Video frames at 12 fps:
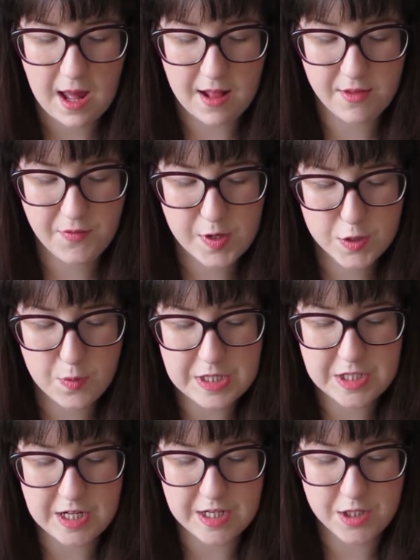And the first
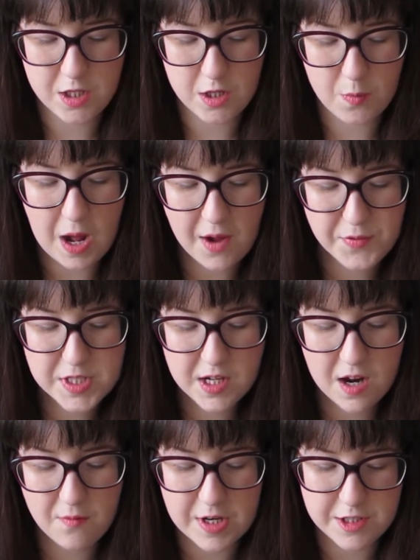question is, you have to
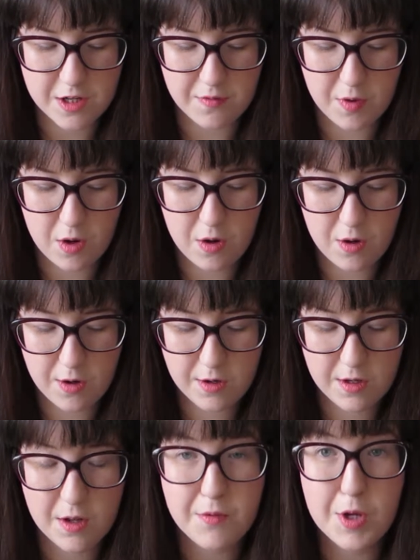get rid of
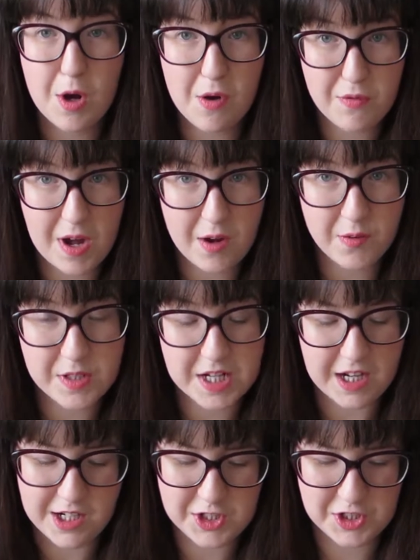all of your
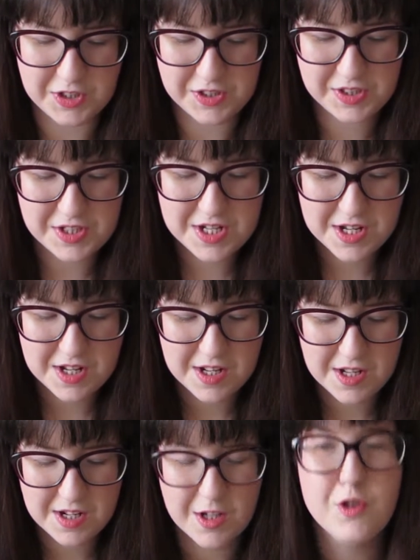foundations.
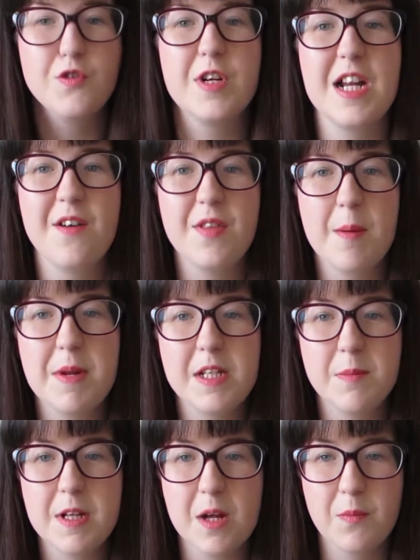I don't really have that many
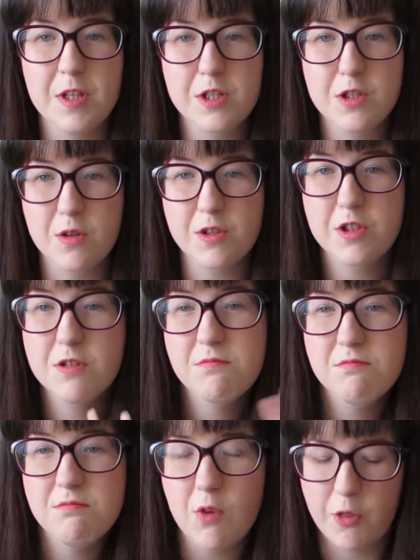to begin with, so it's
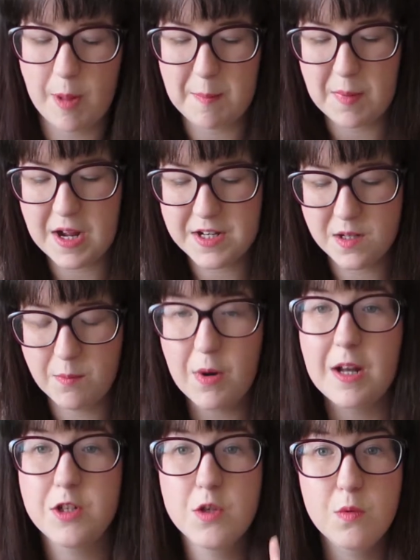not that bad, but
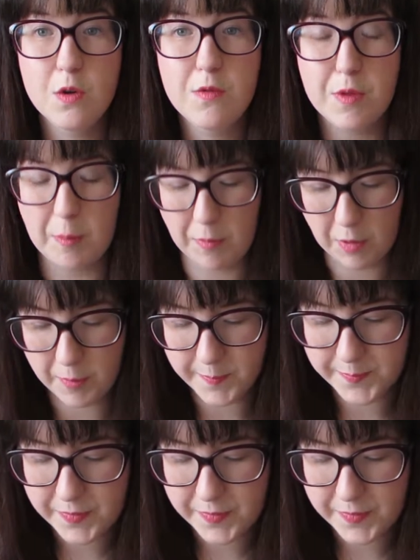I do love them though.